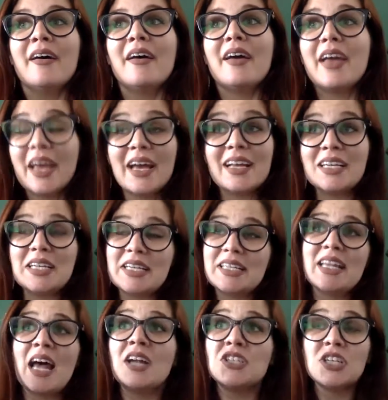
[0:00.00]
And is
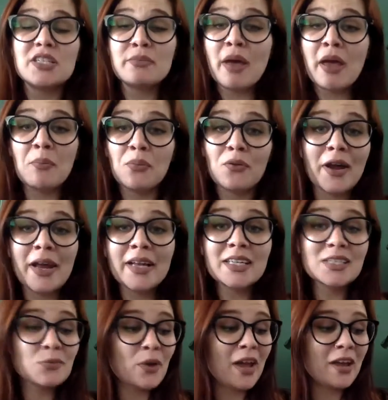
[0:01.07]
that just my
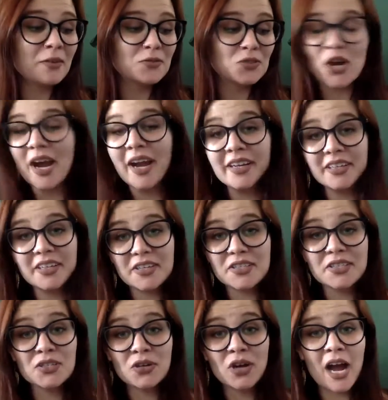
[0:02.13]
brain's way of trying to
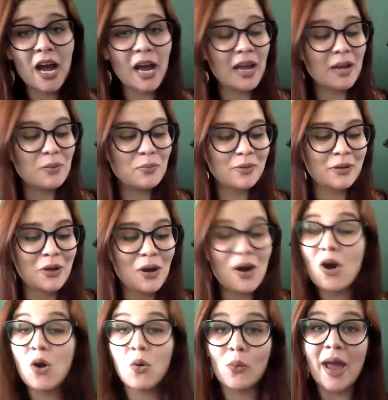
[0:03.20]
describe
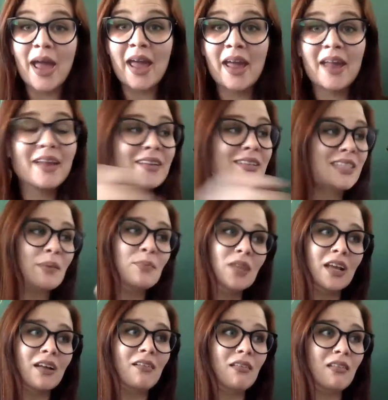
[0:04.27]
a way,
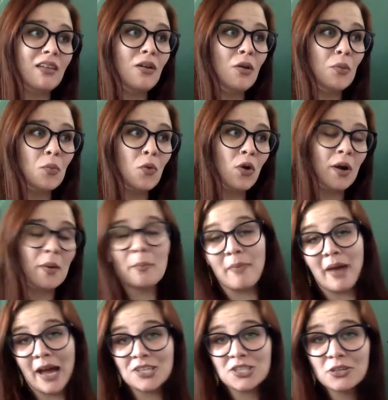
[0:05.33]
something a little more
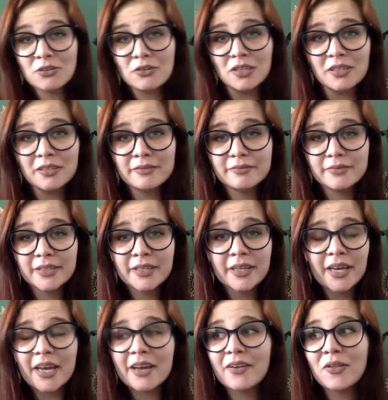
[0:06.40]
magical
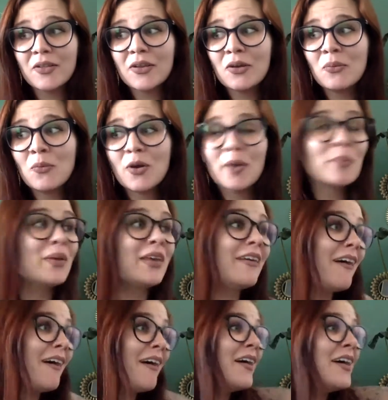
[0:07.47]
and a little more
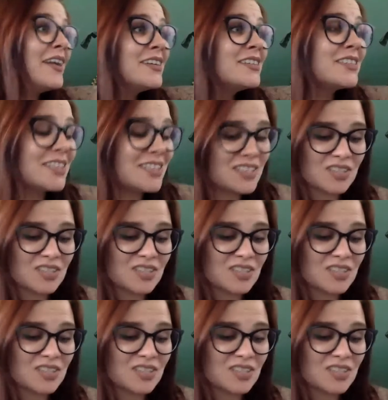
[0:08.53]
beyond this